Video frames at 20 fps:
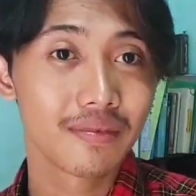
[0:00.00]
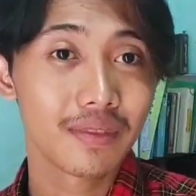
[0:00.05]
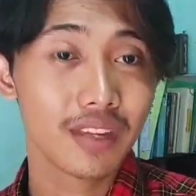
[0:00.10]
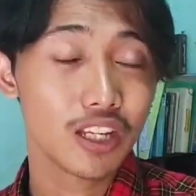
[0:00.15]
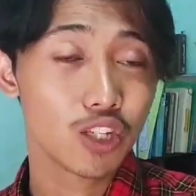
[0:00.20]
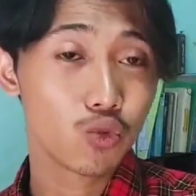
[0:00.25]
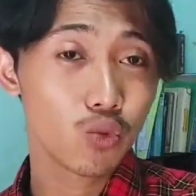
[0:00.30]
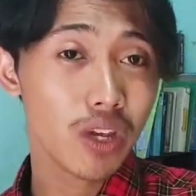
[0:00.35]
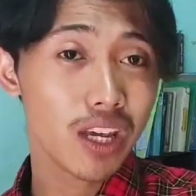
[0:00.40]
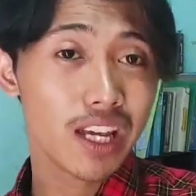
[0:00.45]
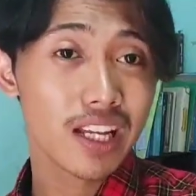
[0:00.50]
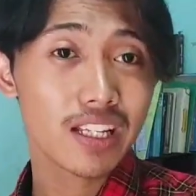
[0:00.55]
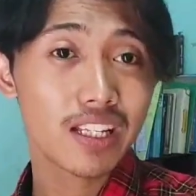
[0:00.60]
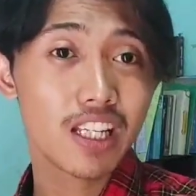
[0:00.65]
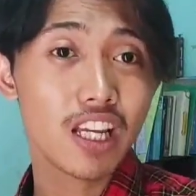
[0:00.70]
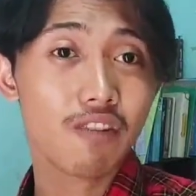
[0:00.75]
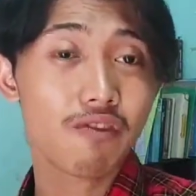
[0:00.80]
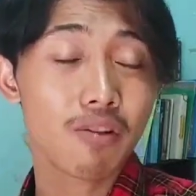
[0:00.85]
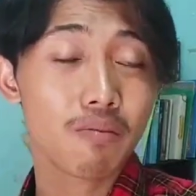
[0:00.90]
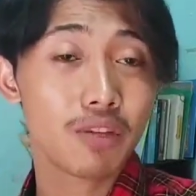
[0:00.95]
As we can
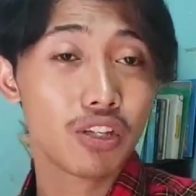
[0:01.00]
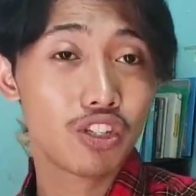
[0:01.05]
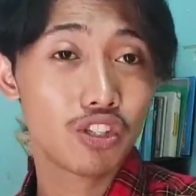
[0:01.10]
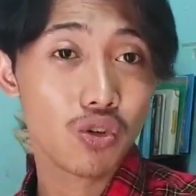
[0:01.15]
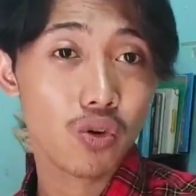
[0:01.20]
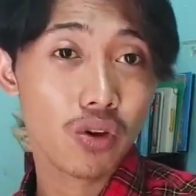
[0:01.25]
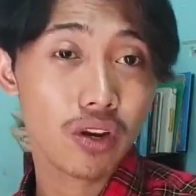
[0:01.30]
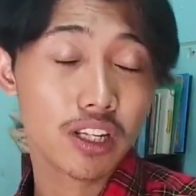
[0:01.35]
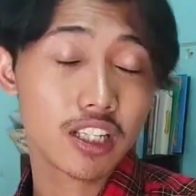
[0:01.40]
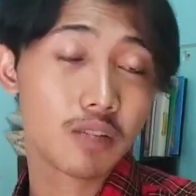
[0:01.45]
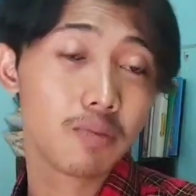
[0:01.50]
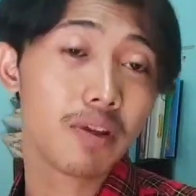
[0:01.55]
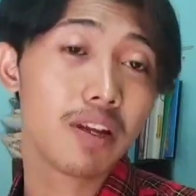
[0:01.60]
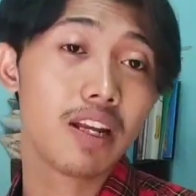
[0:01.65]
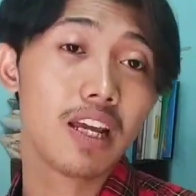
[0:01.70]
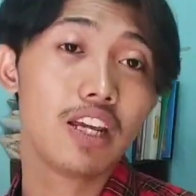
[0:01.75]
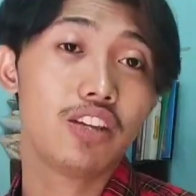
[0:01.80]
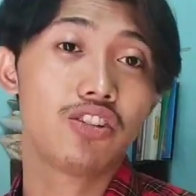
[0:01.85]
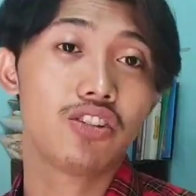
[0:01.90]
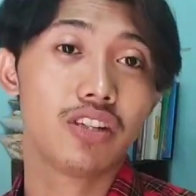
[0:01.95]
see from this short
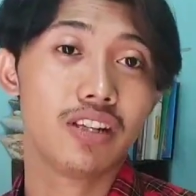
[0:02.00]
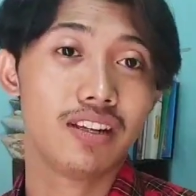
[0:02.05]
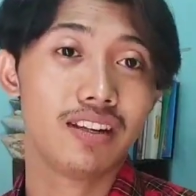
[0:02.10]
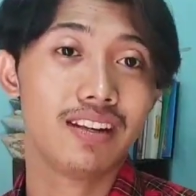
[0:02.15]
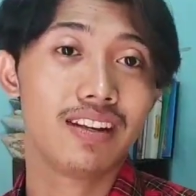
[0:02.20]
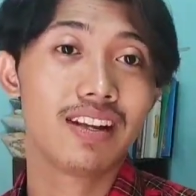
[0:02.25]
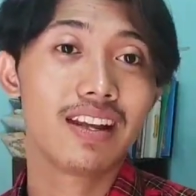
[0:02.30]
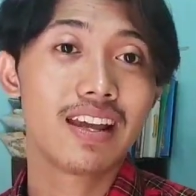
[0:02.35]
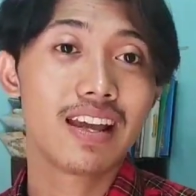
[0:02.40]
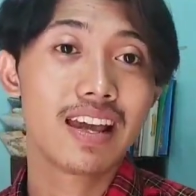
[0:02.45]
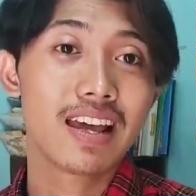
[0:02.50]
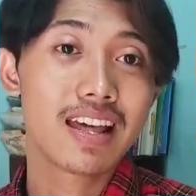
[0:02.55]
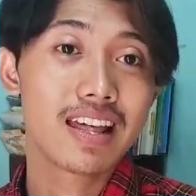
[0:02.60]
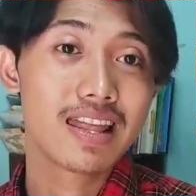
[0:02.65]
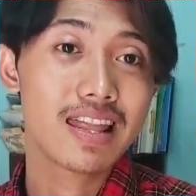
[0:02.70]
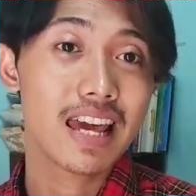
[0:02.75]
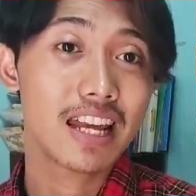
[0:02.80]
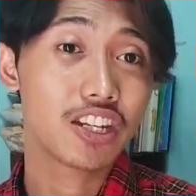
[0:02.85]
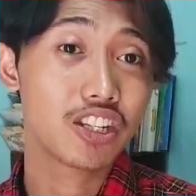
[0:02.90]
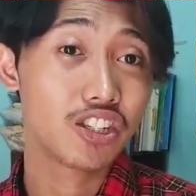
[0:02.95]
explanation,
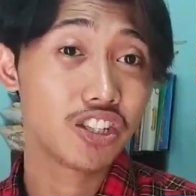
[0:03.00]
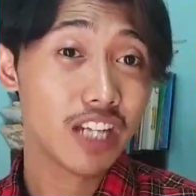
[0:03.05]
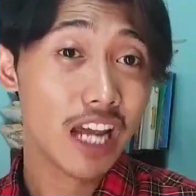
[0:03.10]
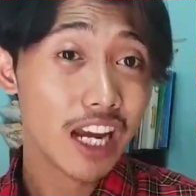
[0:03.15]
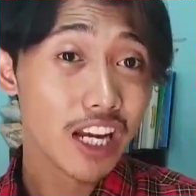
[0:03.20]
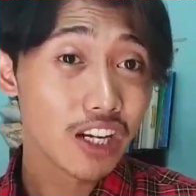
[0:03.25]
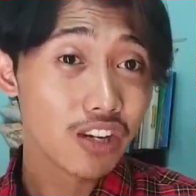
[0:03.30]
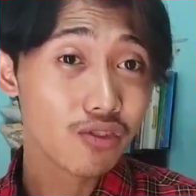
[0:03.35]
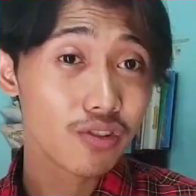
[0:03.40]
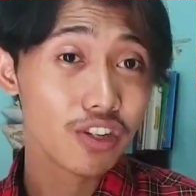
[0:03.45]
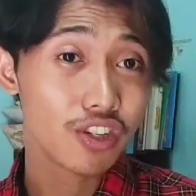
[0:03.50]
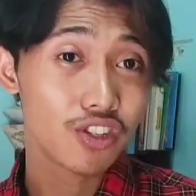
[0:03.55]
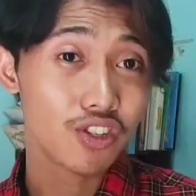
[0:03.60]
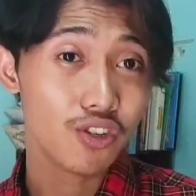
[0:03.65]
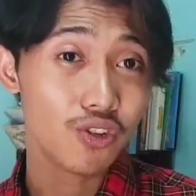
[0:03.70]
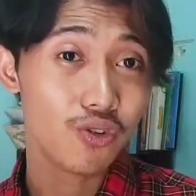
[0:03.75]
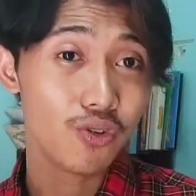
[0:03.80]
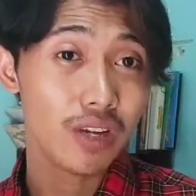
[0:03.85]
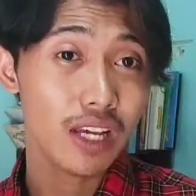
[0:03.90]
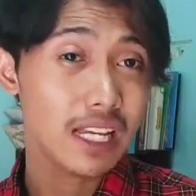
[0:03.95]
that gender
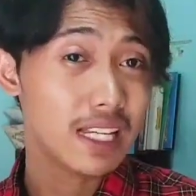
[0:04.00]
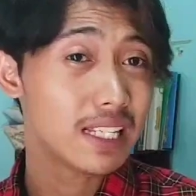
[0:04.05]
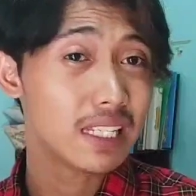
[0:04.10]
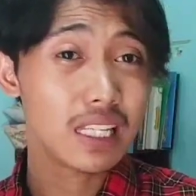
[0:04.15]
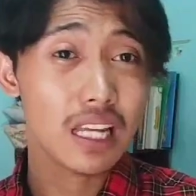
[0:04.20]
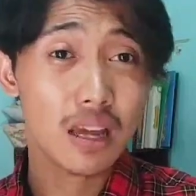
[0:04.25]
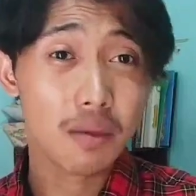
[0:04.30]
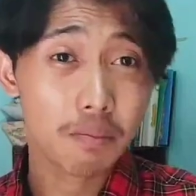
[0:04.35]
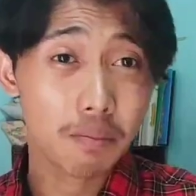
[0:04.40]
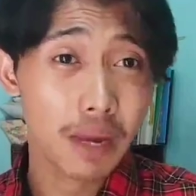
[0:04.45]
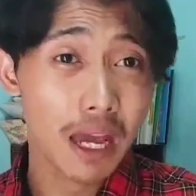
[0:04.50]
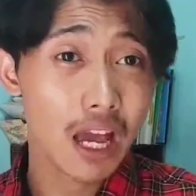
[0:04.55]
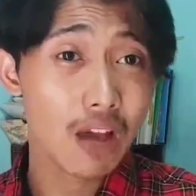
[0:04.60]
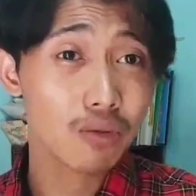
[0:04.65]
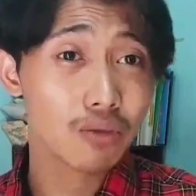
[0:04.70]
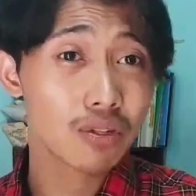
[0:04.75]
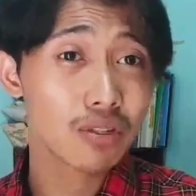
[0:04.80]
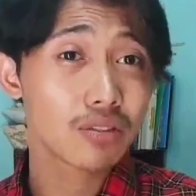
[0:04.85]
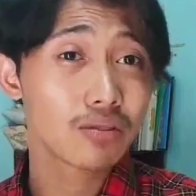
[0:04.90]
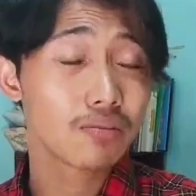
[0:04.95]
issue is
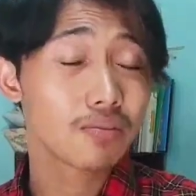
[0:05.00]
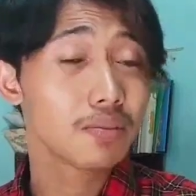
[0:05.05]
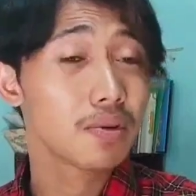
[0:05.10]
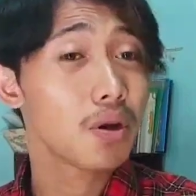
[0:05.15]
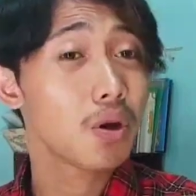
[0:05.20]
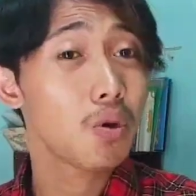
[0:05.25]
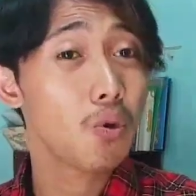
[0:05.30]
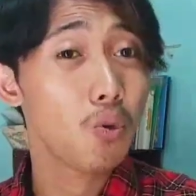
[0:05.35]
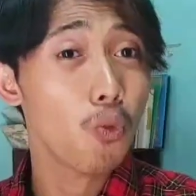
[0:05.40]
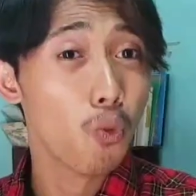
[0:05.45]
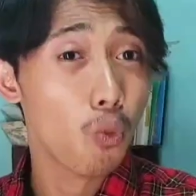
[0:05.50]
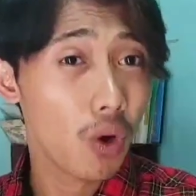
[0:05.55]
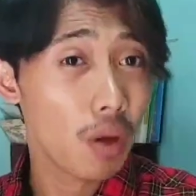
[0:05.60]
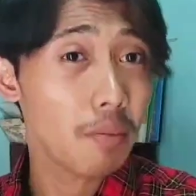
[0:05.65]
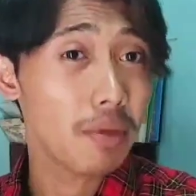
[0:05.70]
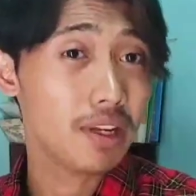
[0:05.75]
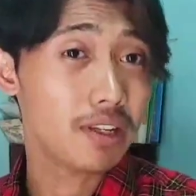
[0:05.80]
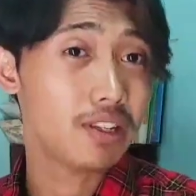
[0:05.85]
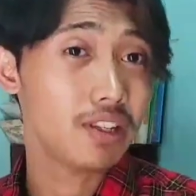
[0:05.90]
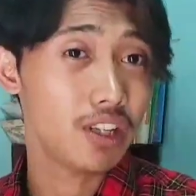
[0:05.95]
about
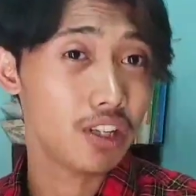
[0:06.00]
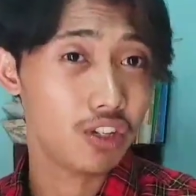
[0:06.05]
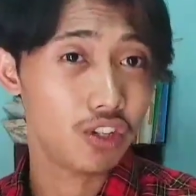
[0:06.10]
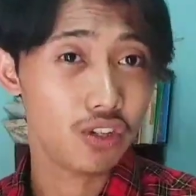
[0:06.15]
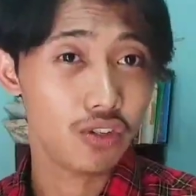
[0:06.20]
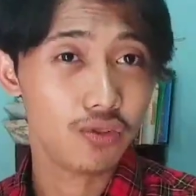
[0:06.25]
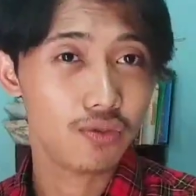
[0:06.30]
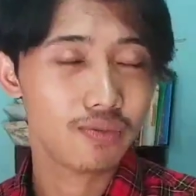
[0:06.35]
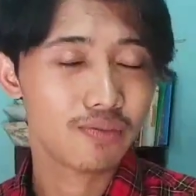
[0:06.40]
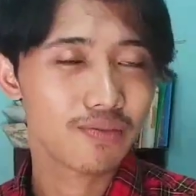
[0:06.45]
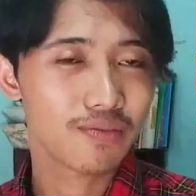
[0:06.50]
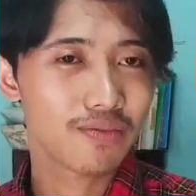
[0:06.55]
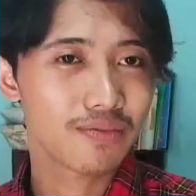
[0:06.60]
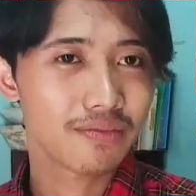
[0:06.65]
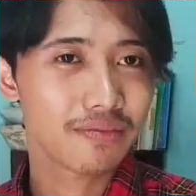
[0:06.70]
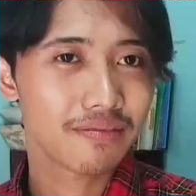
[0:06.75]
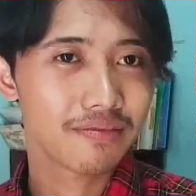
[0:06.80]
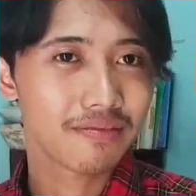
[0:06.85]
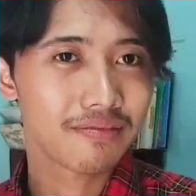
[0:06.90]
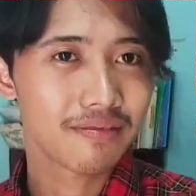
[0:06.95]
women's issue.
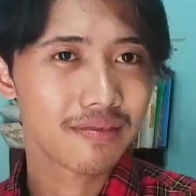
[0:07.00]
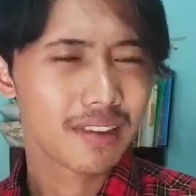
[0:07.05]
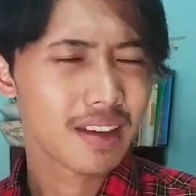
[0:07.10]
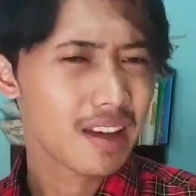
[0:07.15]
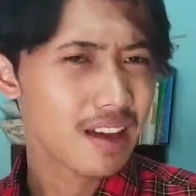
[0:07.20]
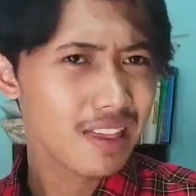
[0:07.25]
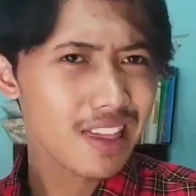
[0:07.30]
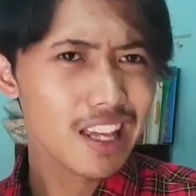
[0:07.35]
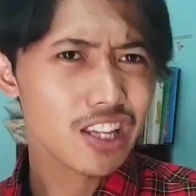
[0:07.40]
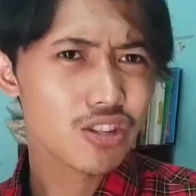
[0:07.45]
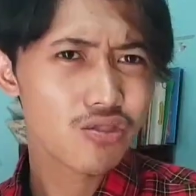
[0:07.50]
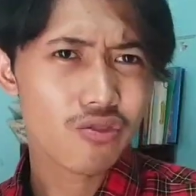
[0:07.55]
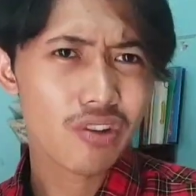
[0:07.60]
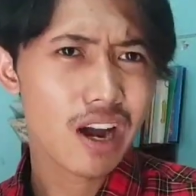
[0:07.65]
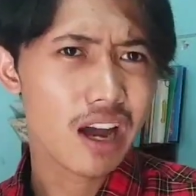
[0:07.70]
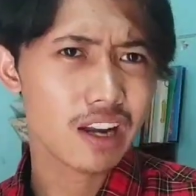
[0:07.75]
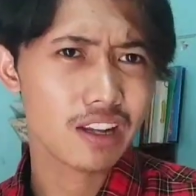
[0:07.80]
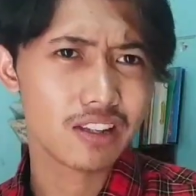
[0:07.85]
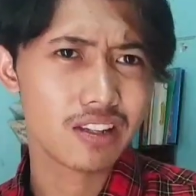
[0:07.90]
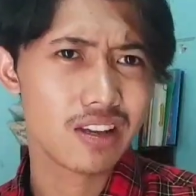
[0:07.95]
That's the
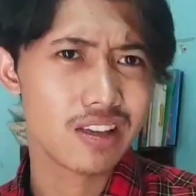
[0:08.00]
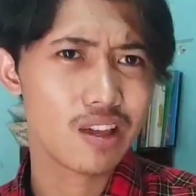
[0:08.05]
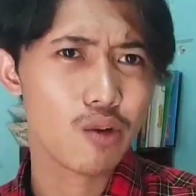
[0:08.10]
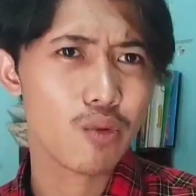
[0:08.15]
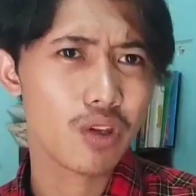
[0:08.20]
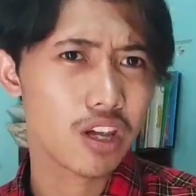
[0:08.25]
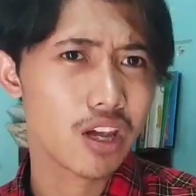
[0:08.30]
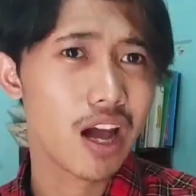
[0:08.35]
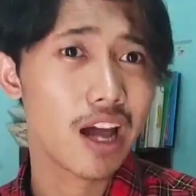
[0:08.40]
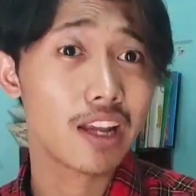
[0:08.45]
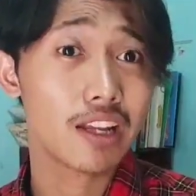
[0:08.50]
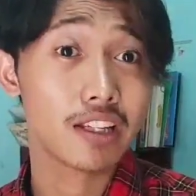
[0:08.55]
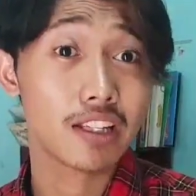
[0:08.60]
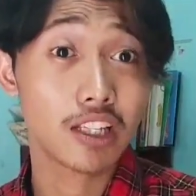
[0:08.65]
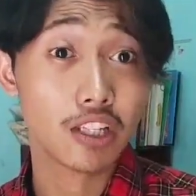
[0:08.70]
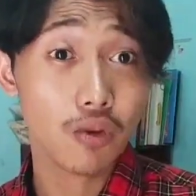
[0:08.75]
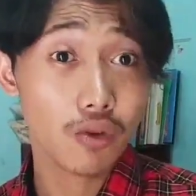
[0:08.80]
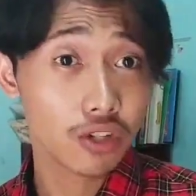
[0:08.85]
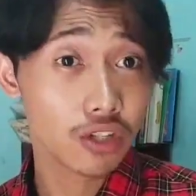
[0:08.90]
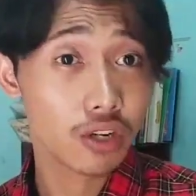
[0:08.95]
reality that we got in
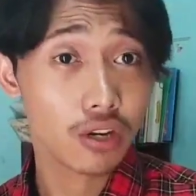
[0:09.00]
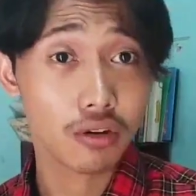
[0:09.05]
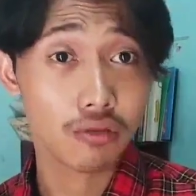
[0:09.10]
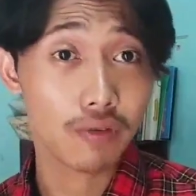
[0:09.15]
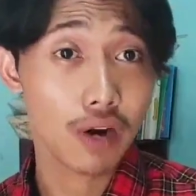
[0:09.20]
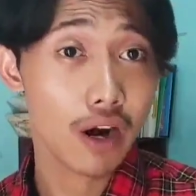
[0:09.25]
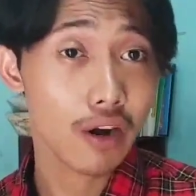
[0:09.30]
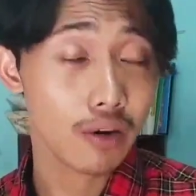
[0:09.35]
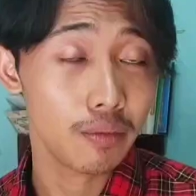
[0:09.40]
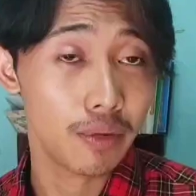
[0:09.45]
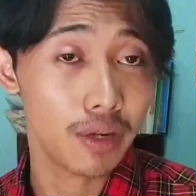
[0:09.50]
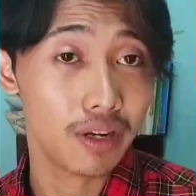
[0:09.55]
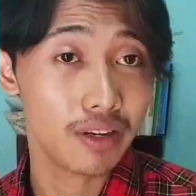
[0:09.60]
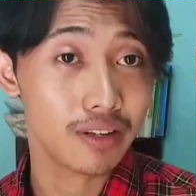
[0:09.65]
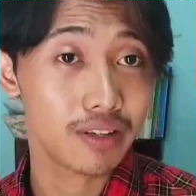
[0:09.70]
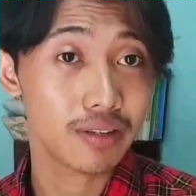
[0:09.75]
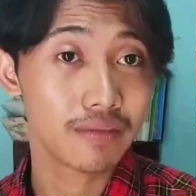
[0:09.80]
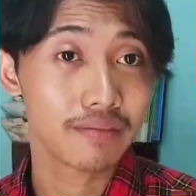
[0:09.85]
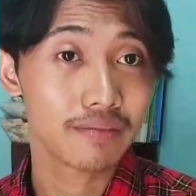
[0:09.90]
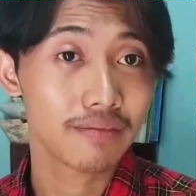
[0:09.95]
social
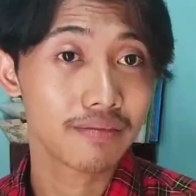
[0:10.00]
environment.